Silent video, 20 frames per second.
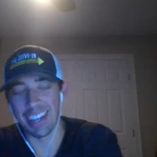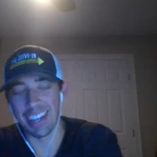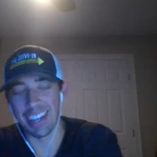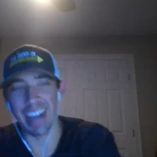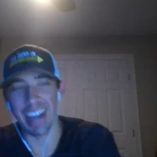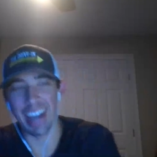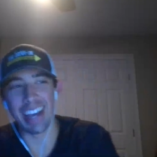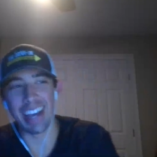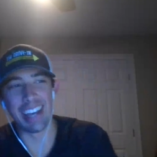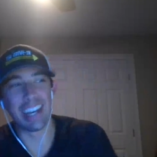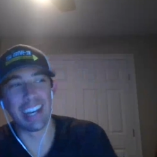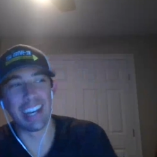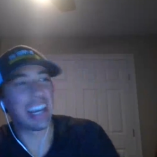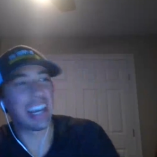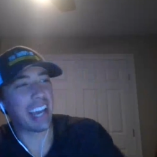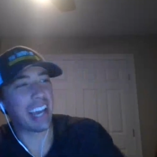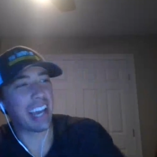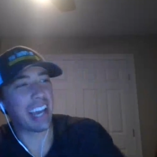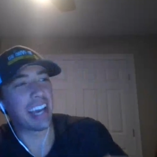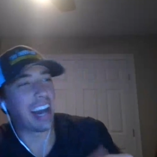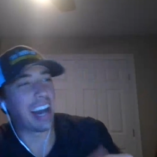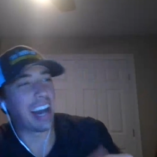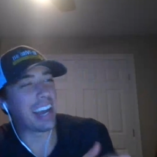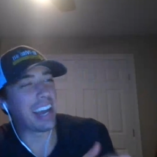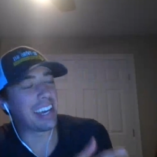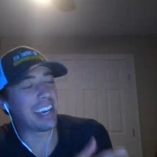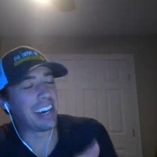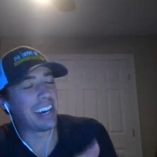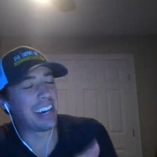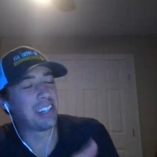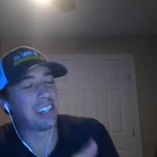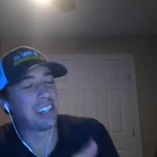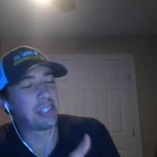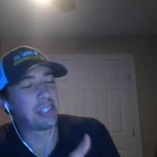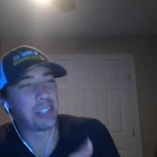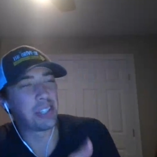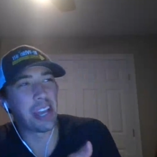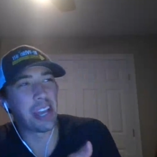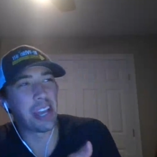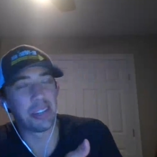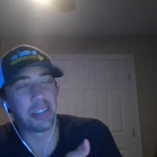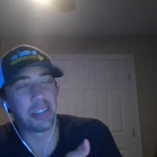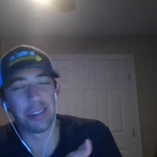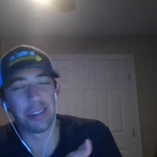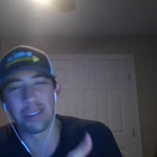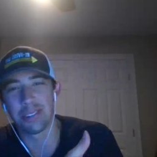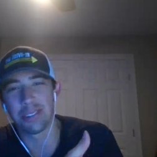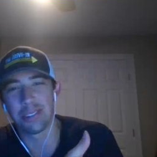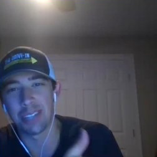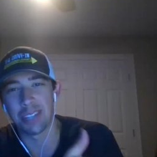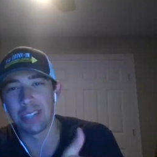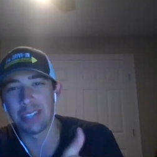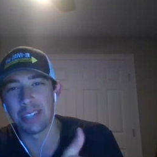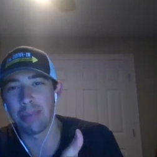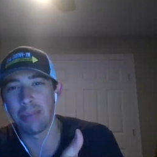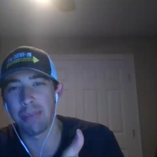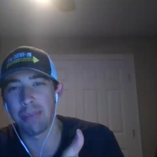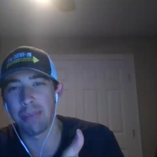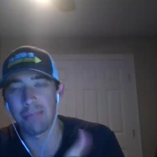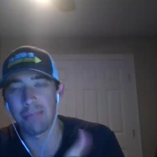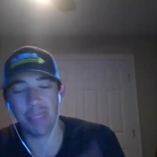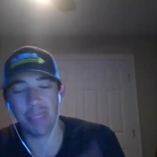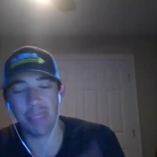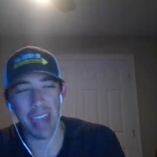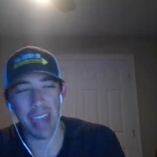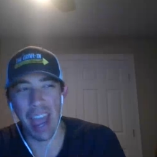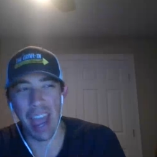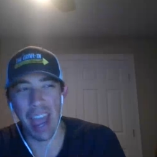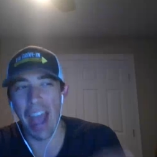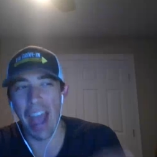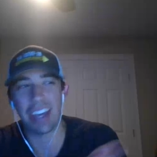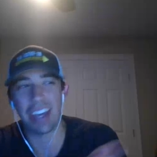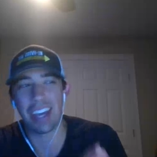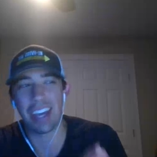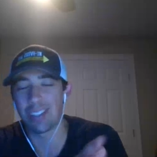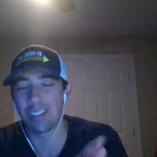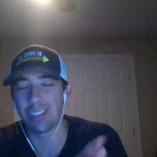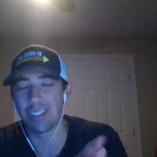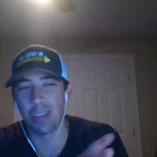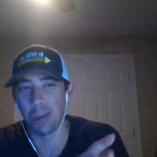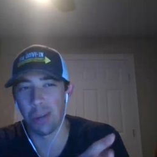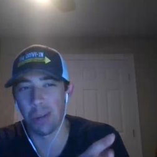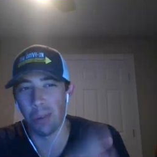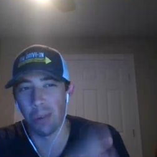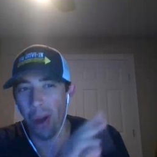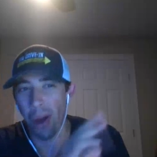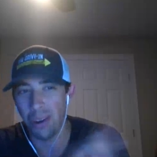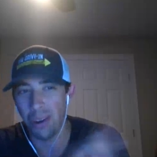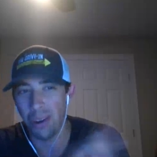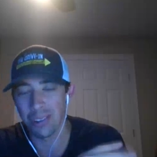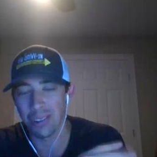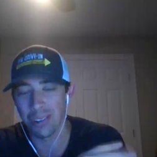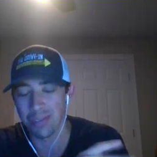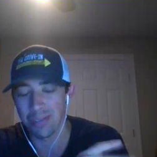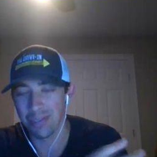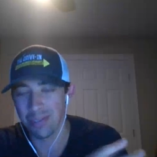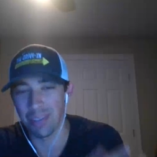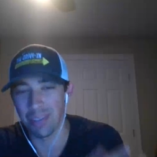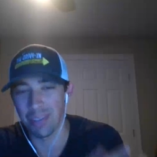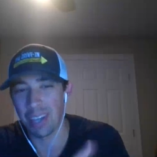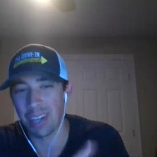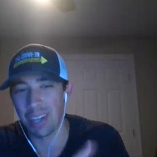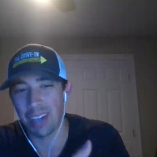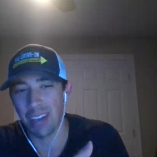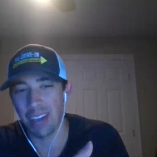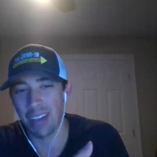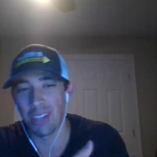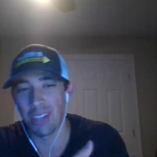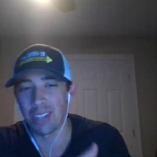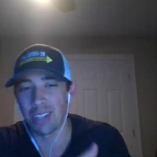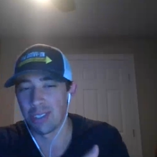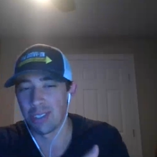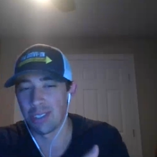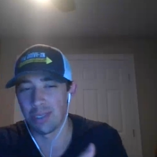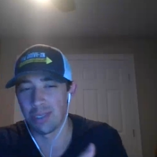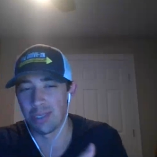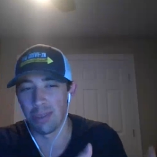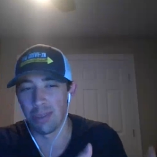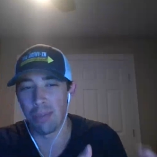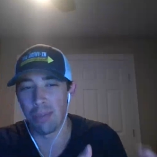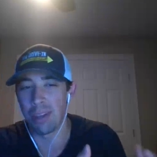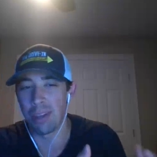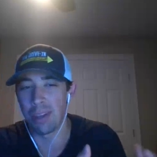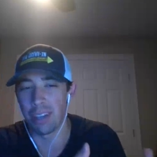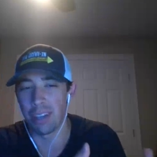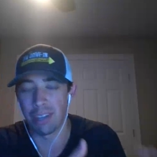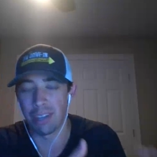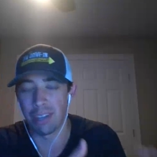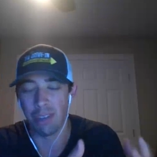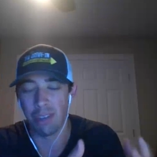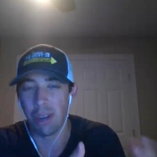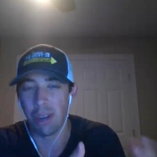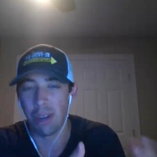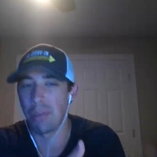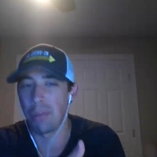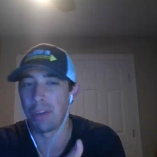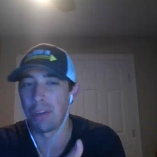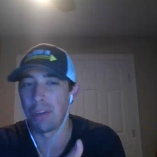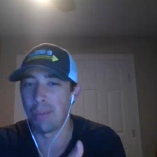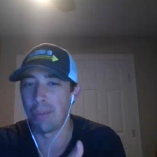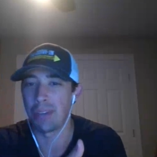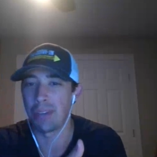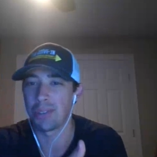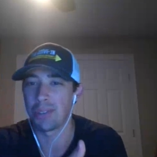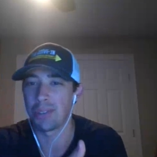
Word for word: I like I I understand your sentiment. I can't say you're wrong. Like I think it's just like very opinion based.